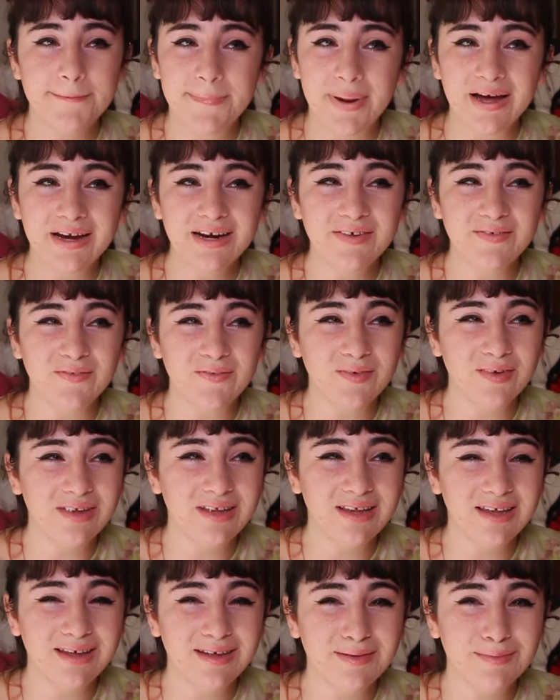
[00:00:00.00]
but
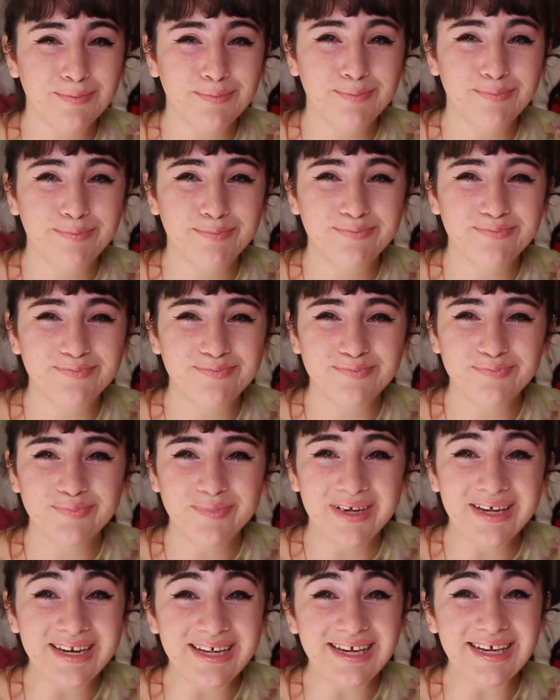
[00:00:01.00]

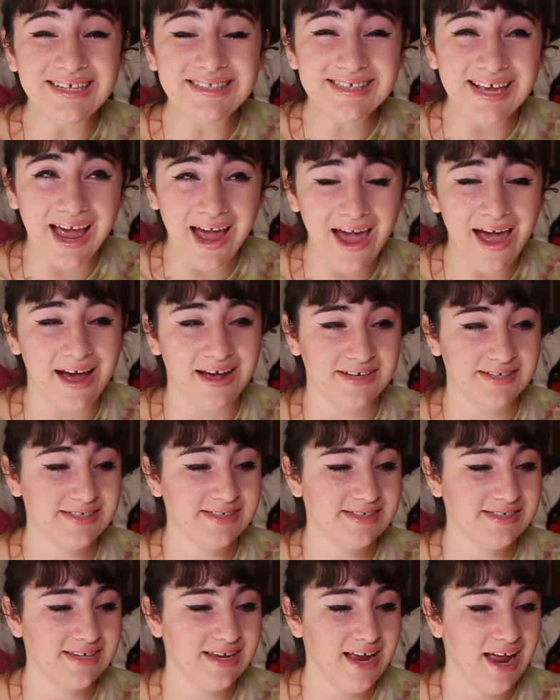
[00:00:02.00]
it eats
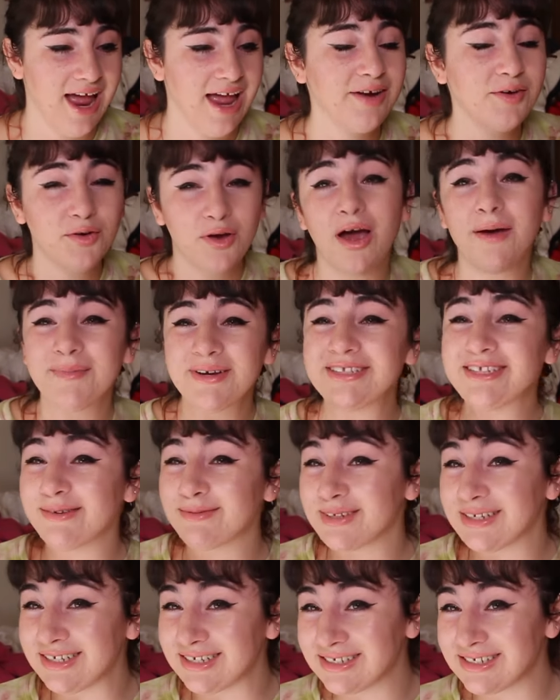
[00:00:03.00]
ass. I don't know how many
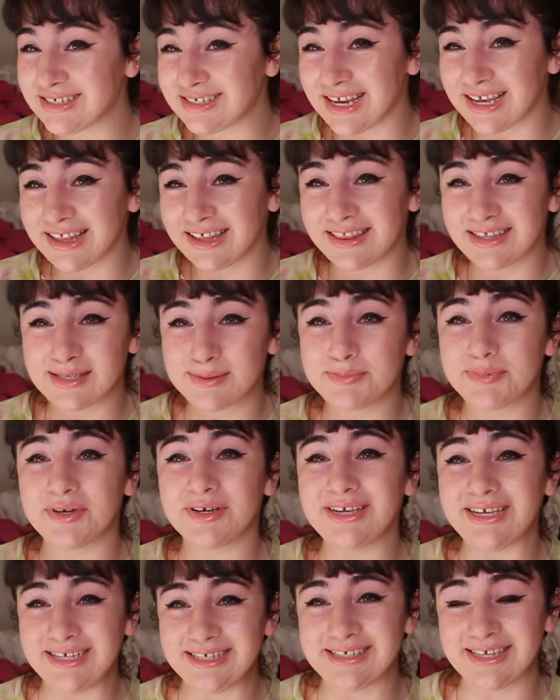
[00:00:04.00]
times I need to say that this
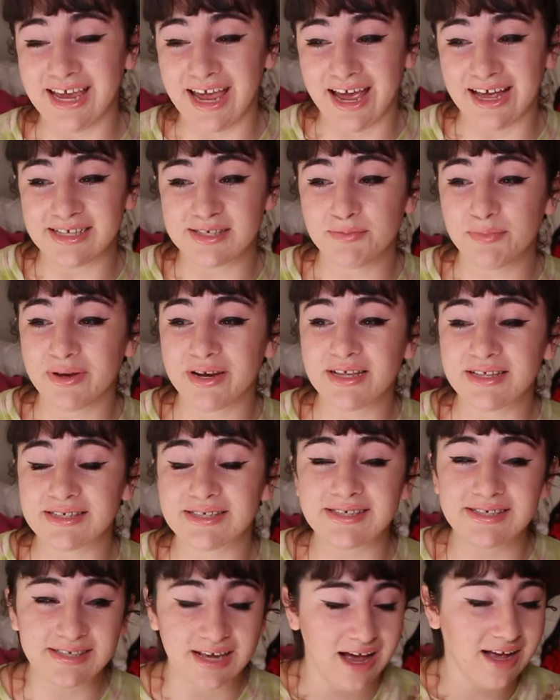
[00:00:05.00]
book eats ass, but it
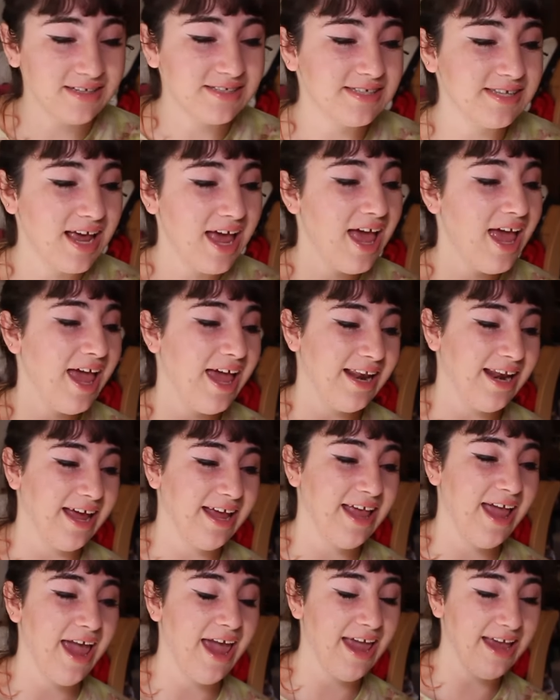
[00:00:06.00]
sucks, and
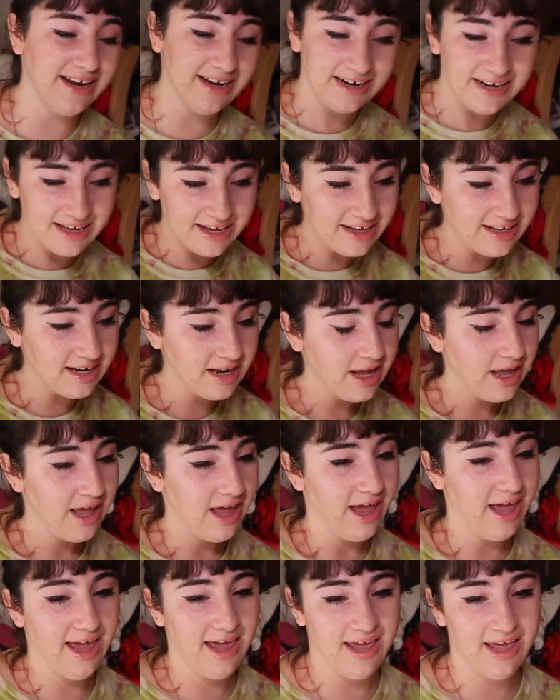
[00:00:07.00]
I hated it,
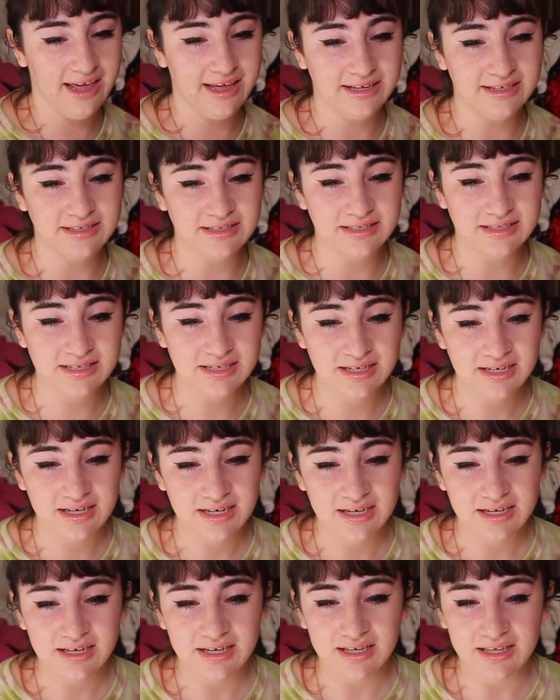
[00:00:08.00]
and,
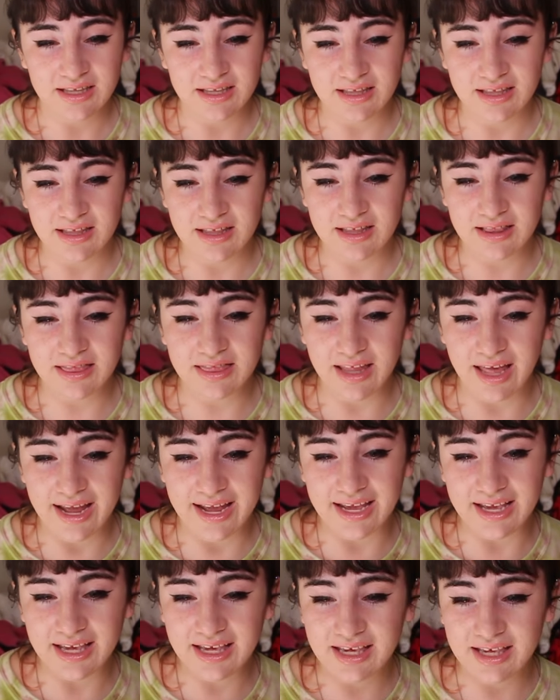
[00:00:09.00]

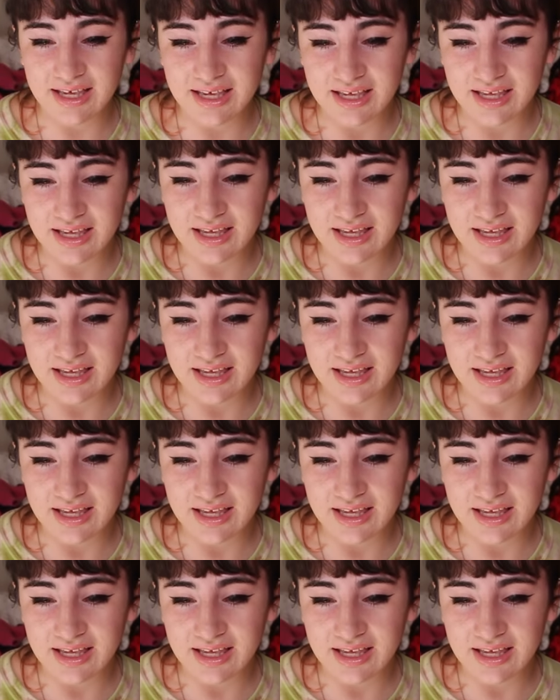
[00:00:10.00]
like,